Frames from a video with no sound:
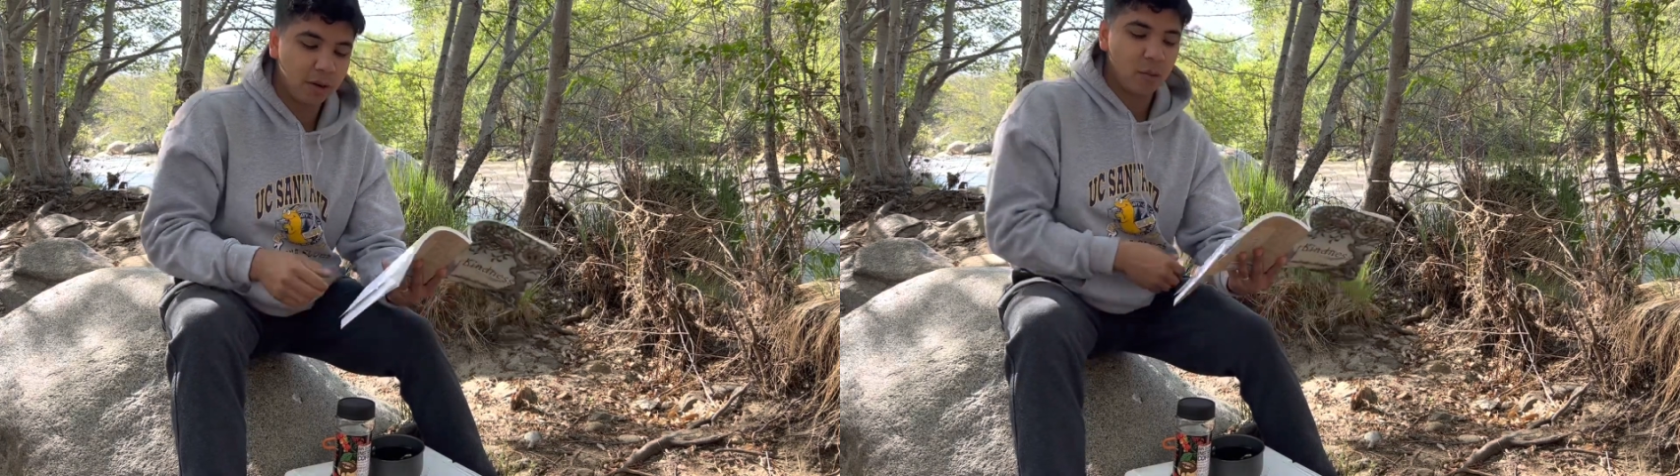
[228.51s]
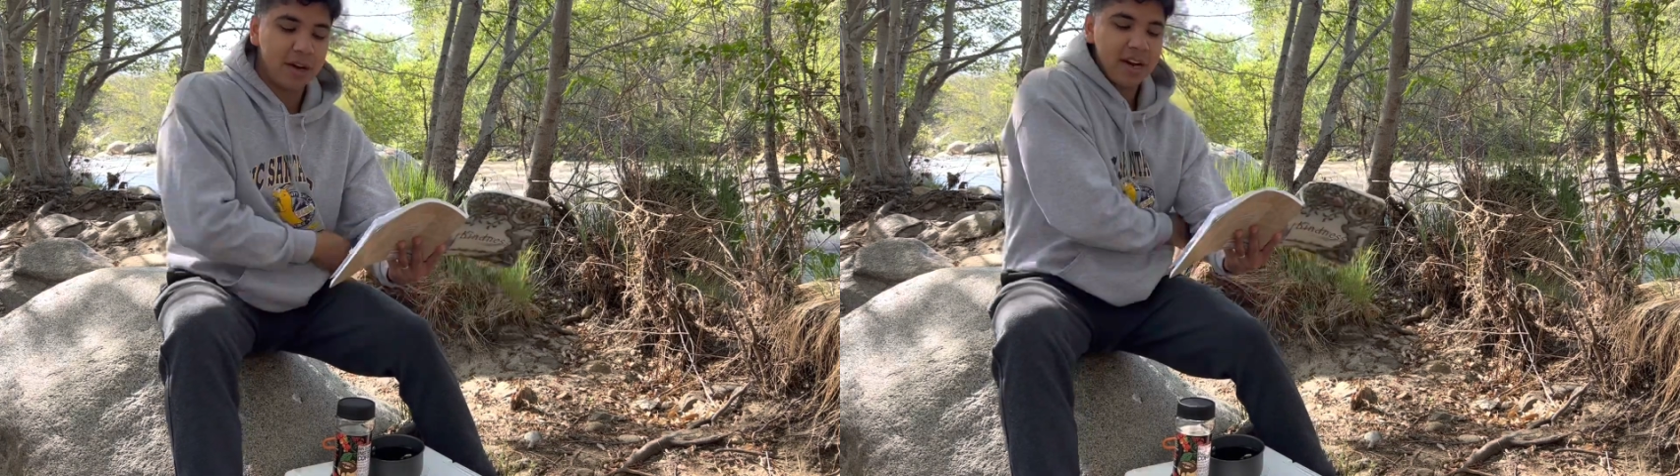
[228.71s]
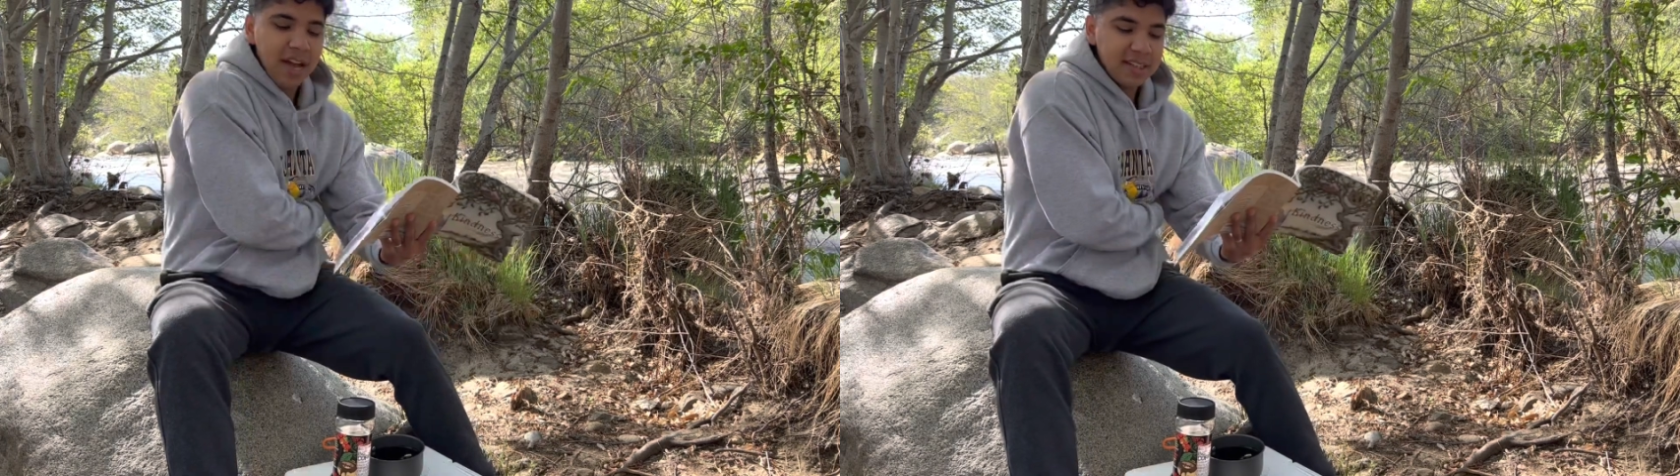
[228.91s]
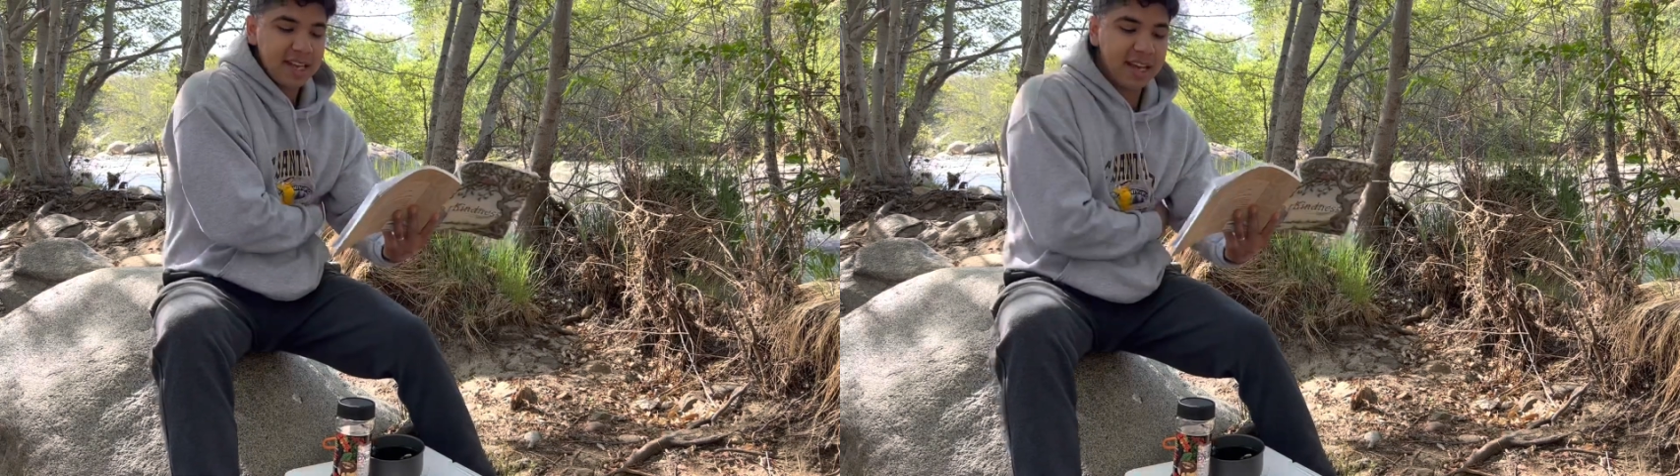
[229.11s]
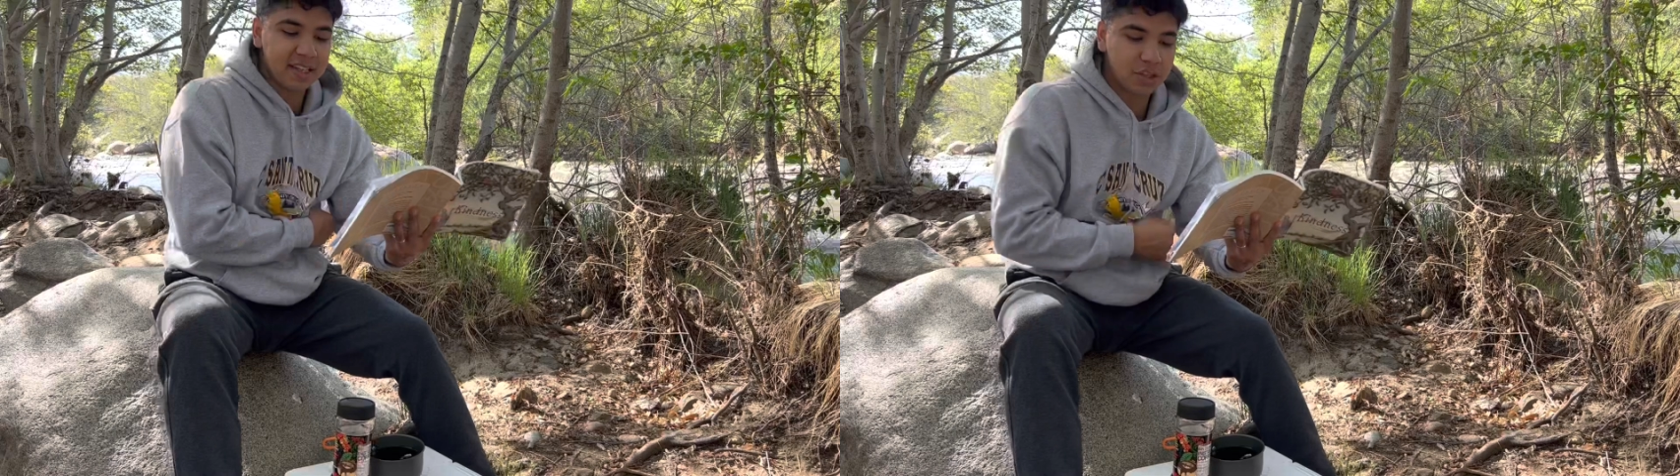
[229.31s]
one not
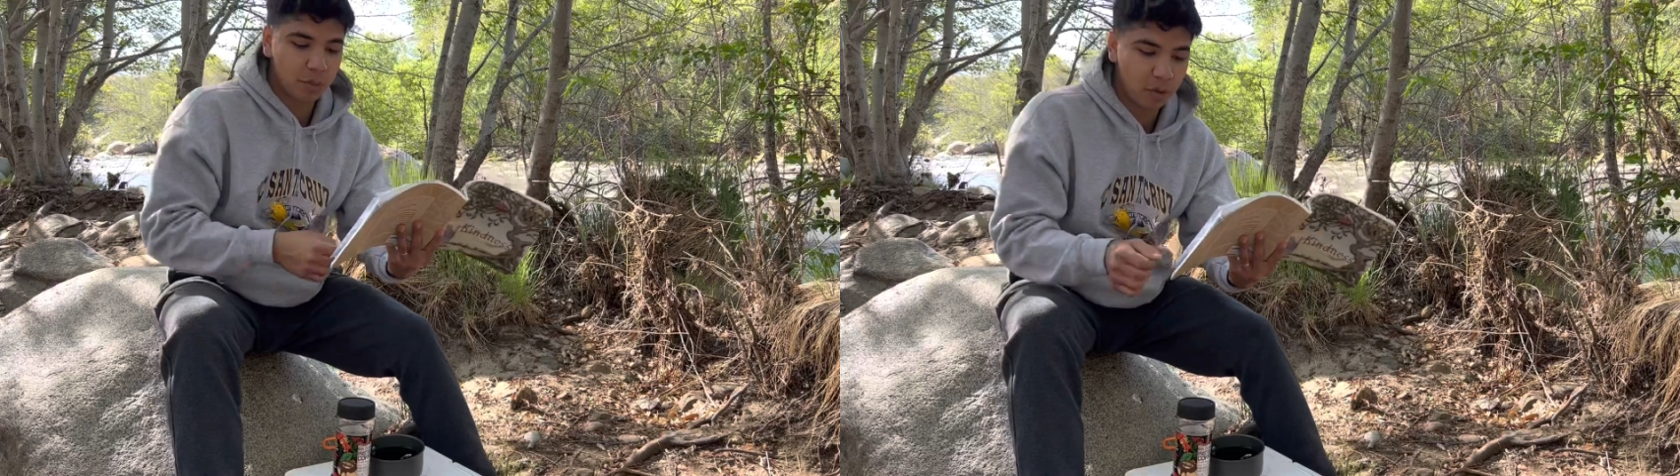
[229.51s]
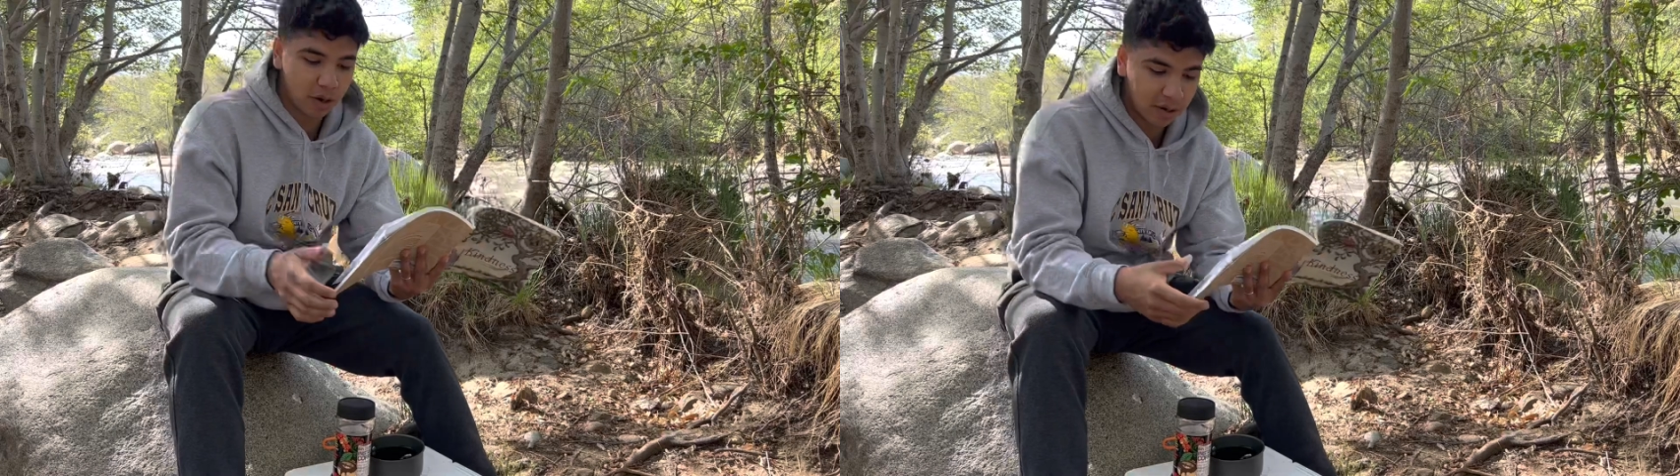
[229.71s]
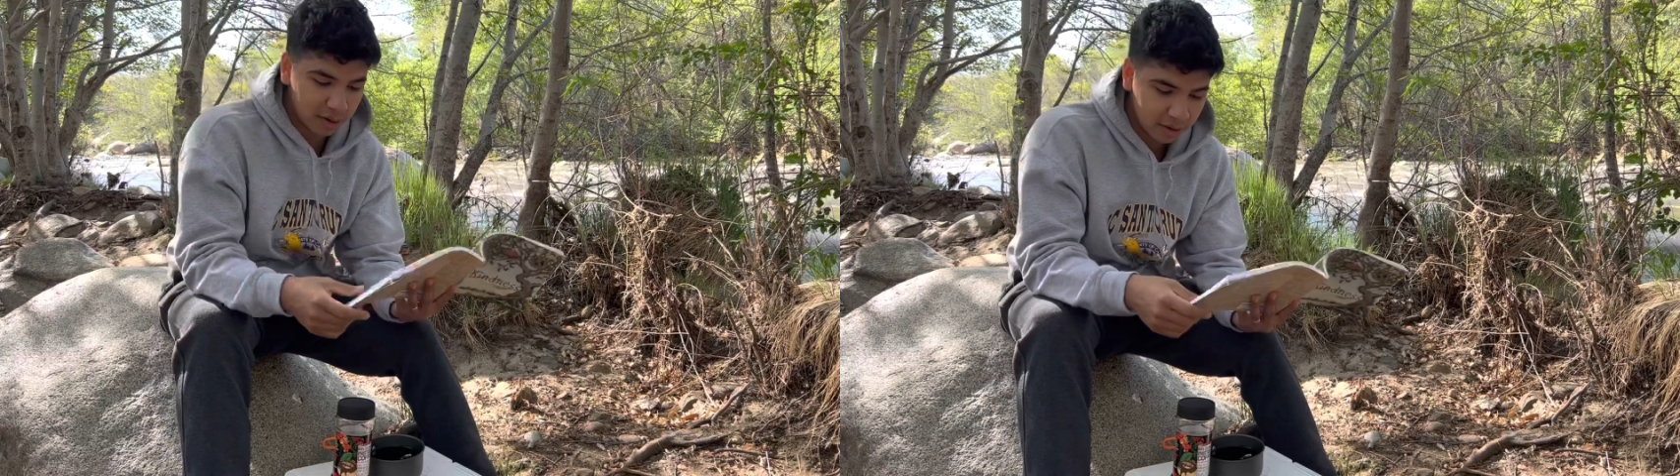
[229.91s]
taken to war.